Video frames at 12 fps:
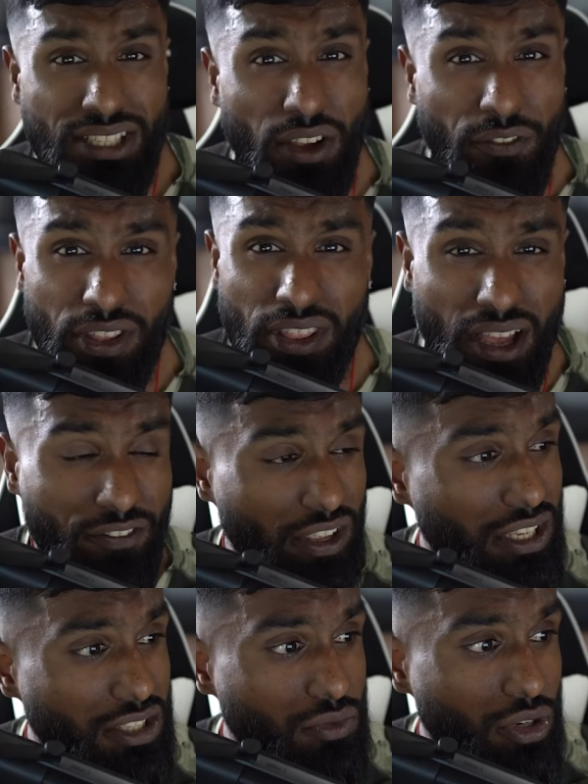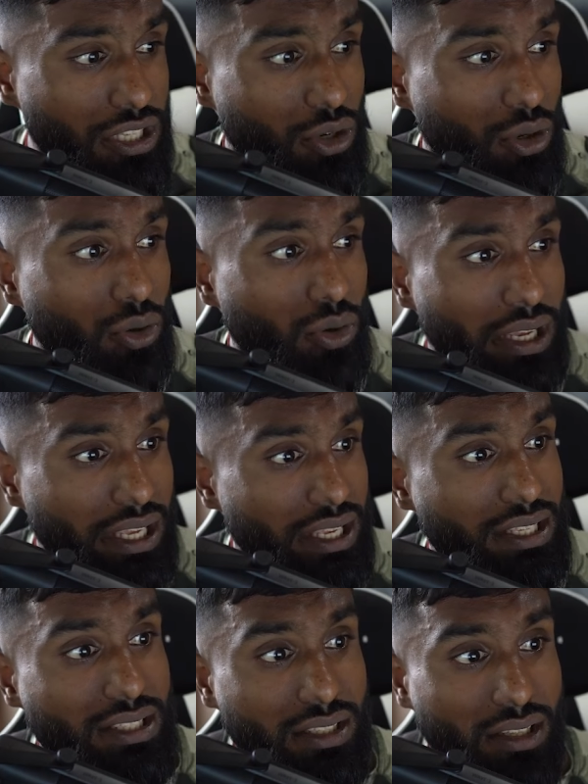And something that I think is really cool
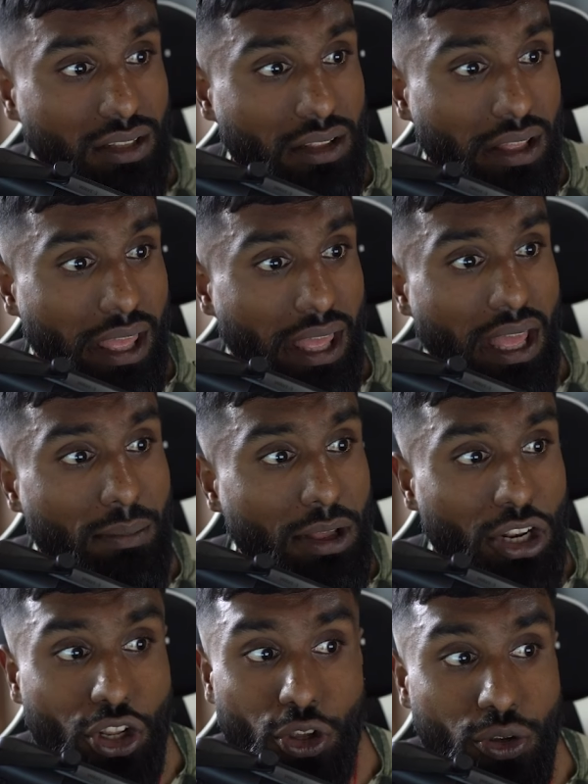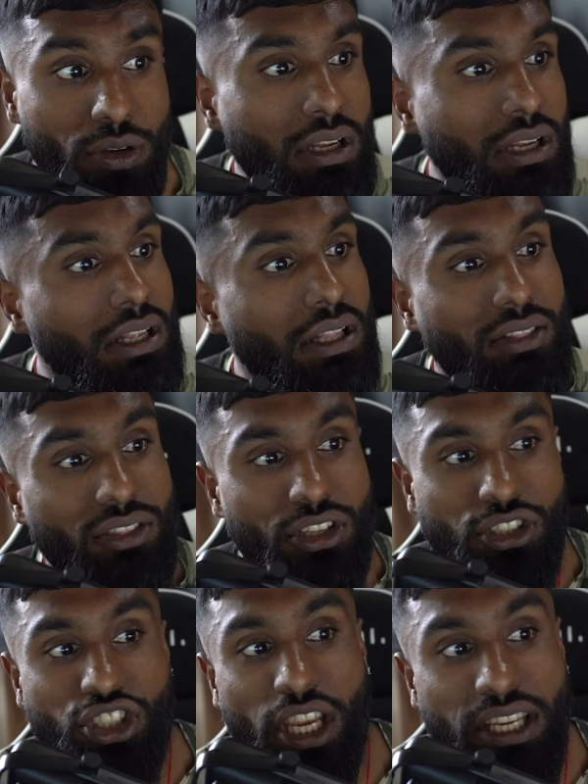is Emma Liu,
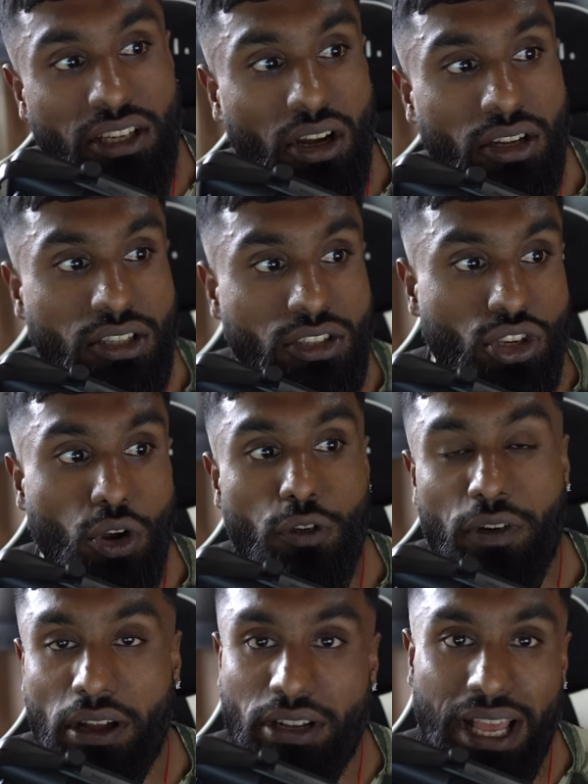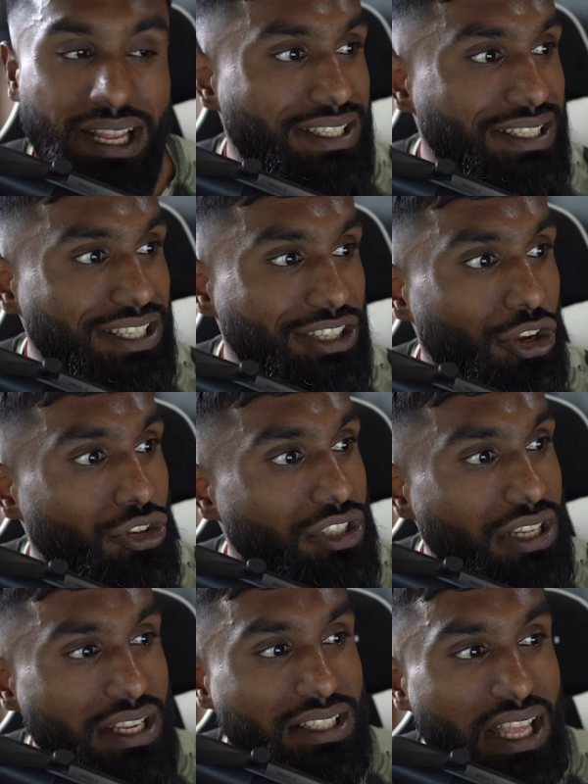the Chain Guardian's co founder and CEO,
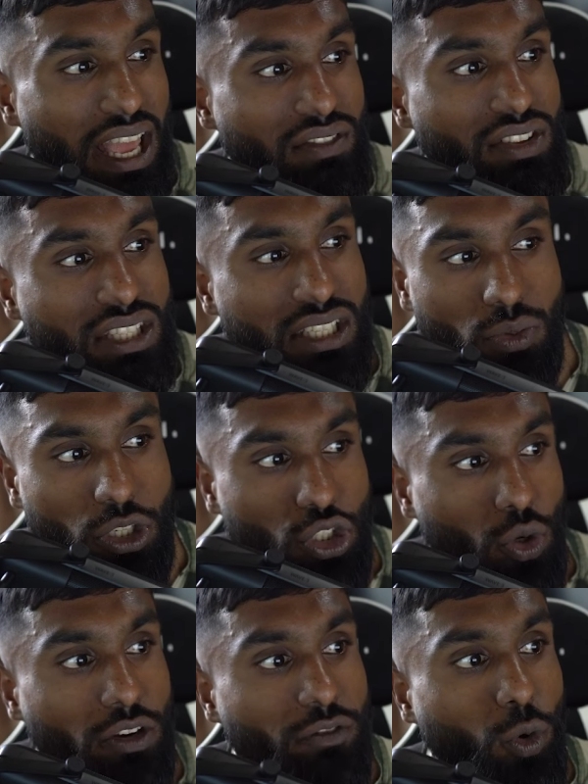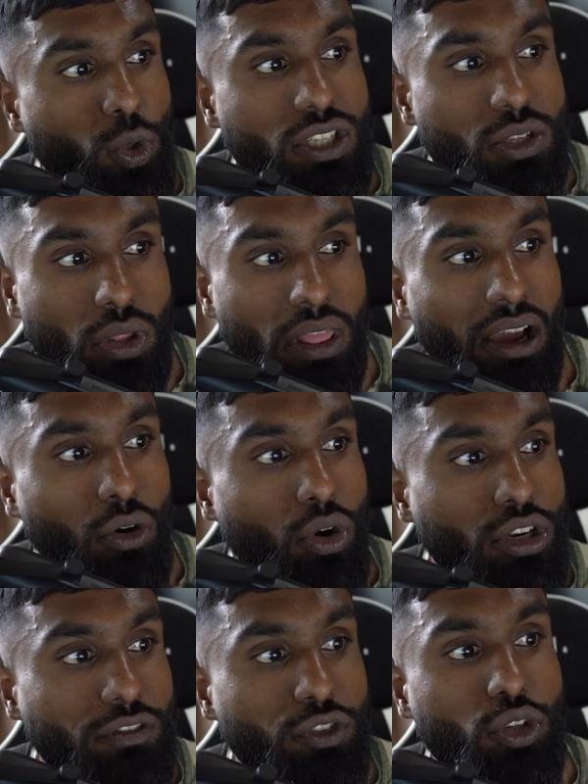states that ever since we joined forces with
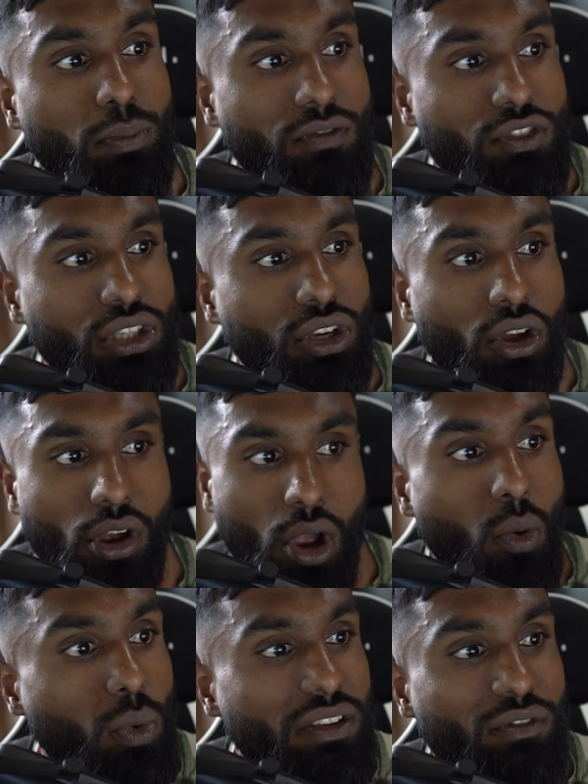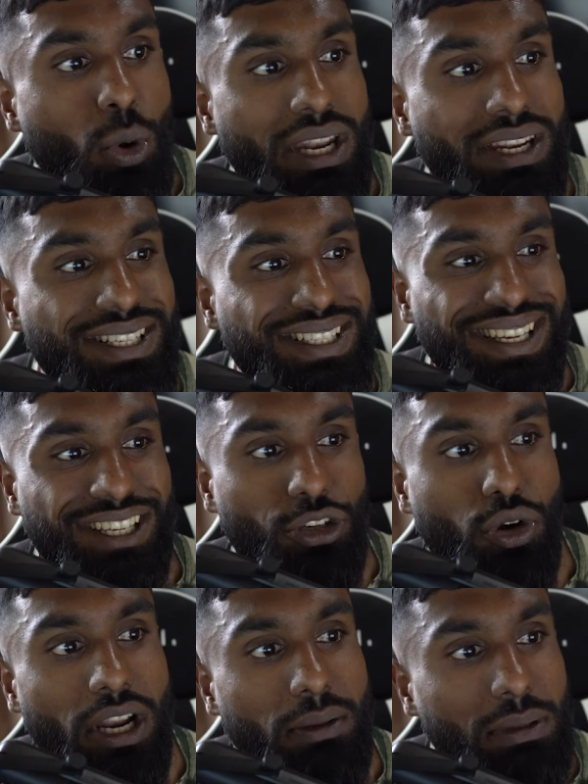Elrond a few months ago, we've witnessed an
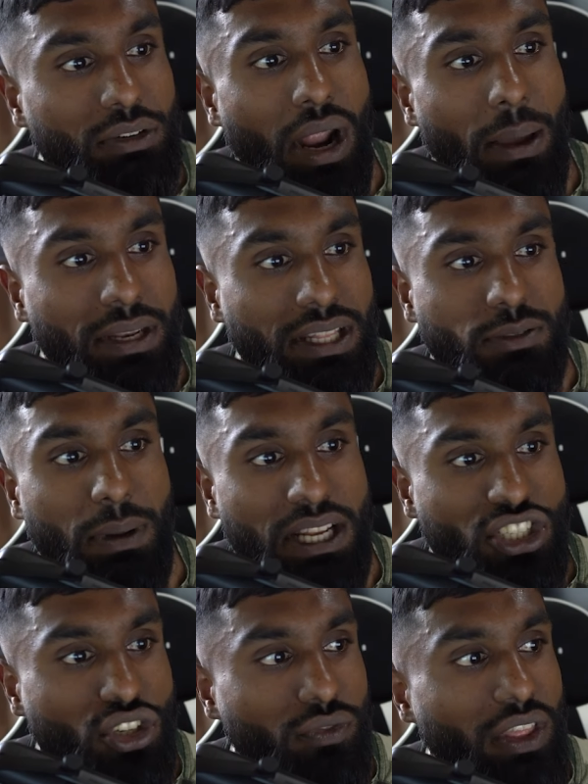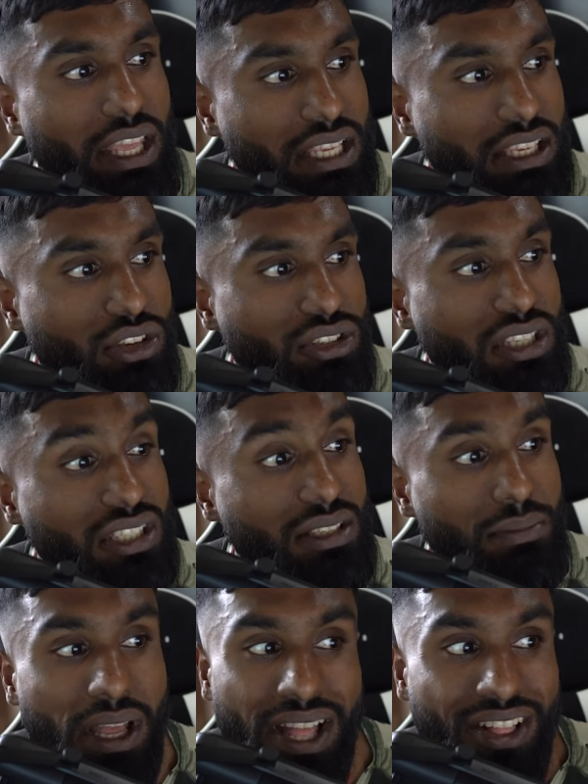incredibly rapid expansion of their
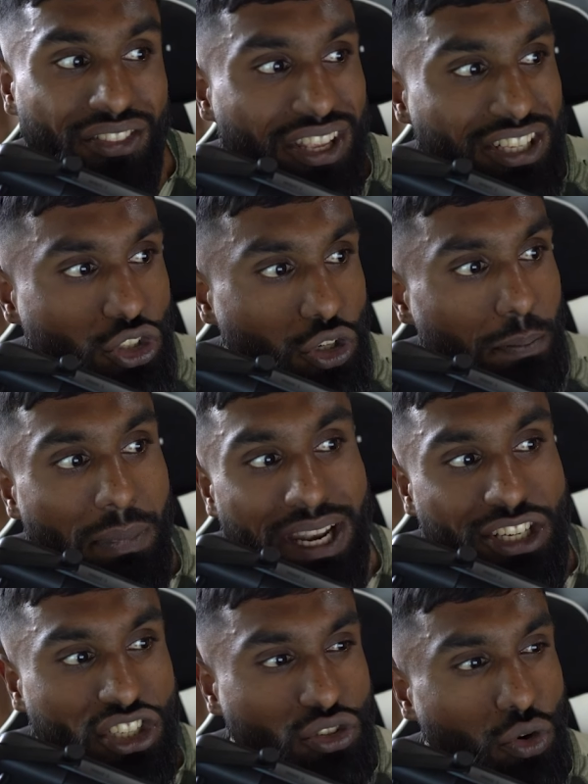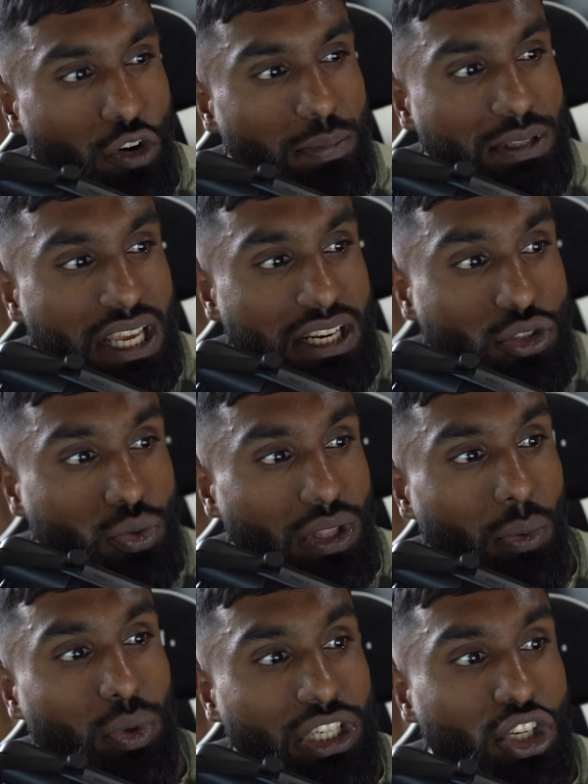ecosystem. There's tremendous growth potential
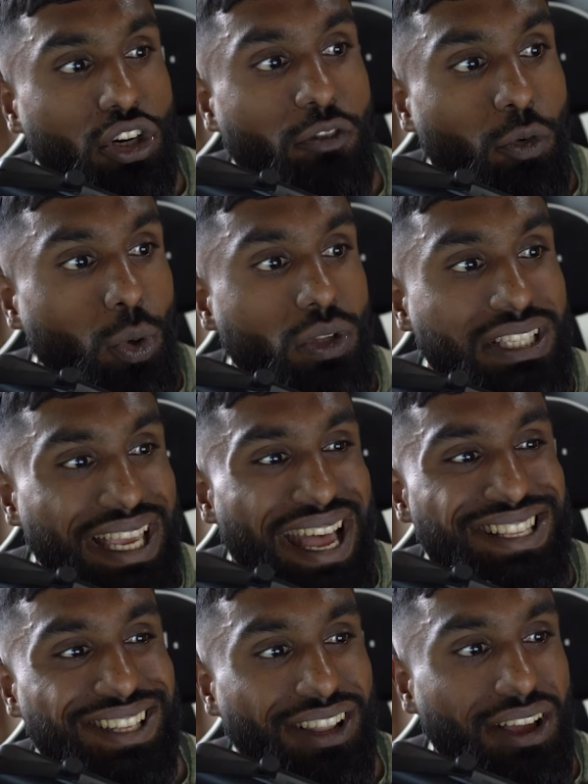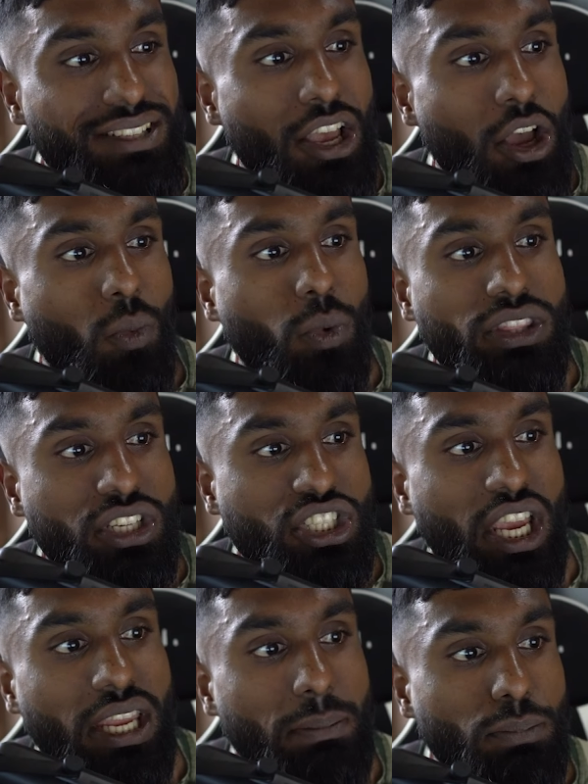that we look forward to catalyze with the
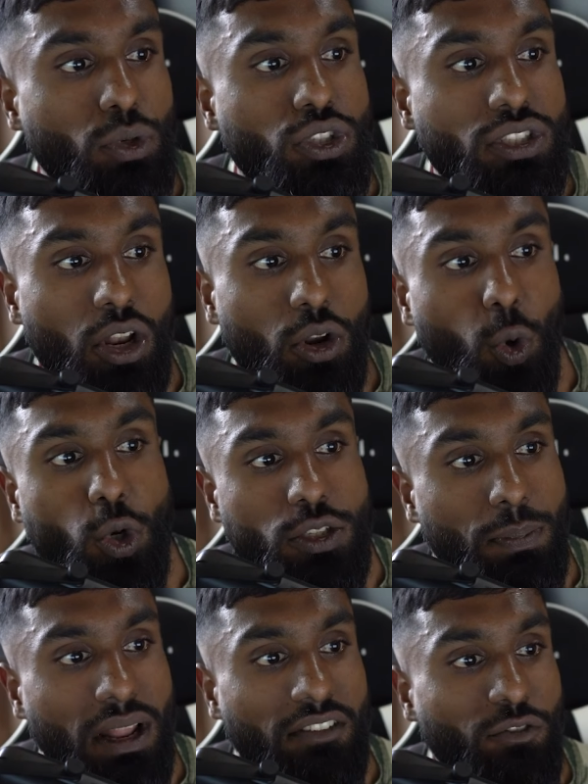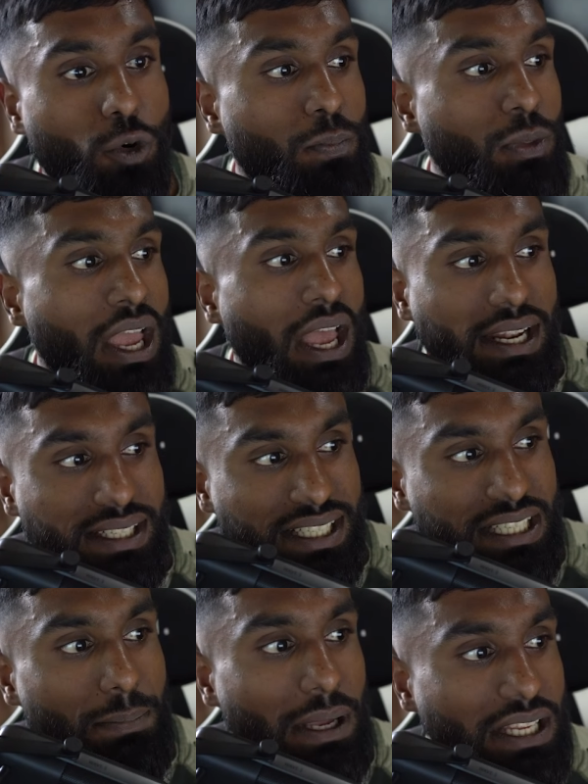Chain Boost launch platform and
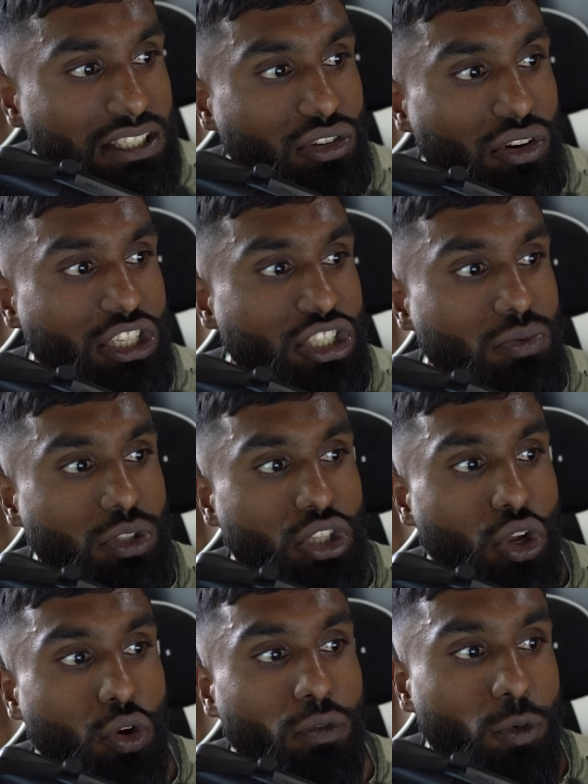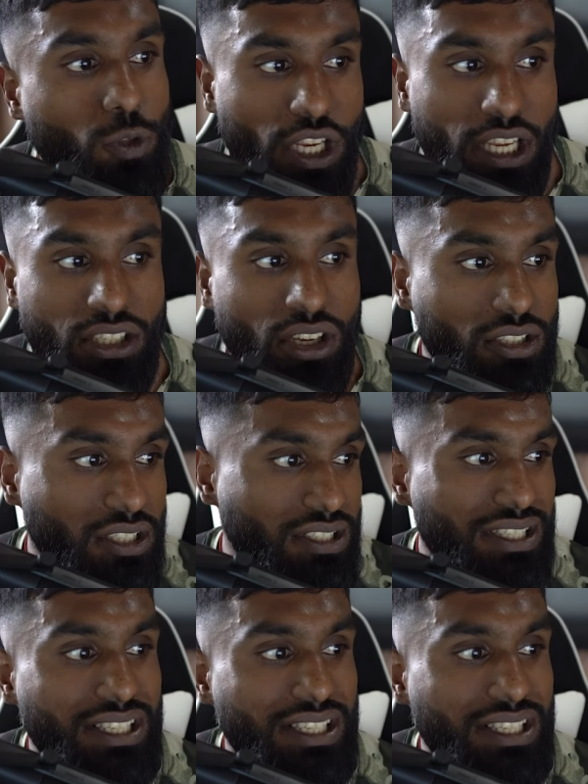deeper integrations with the overall Chain Guardian's